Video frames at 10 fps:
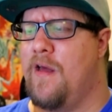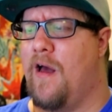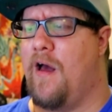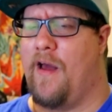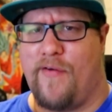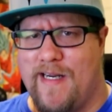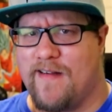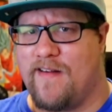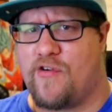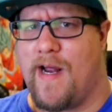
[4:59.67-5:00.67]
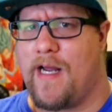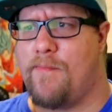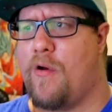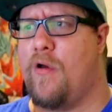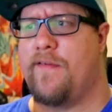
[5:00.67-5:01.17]
If he gets the Dragon
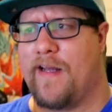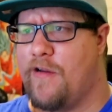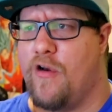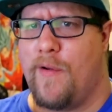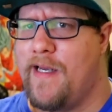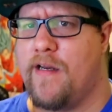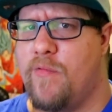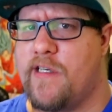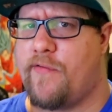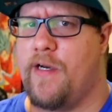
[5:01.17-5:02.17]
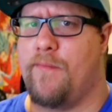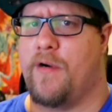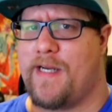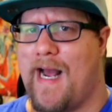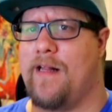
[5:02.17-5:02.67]
Balls, like, you know, he could wish for
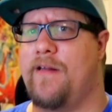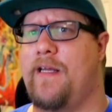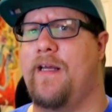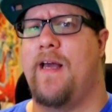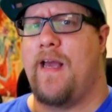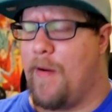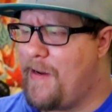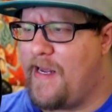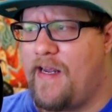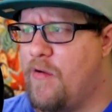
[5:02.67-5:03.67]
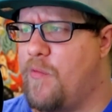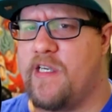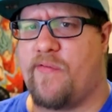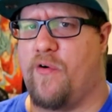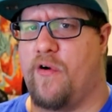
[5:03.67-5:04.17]
immortality, and he could
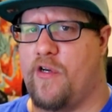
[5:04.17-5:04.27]
wish for,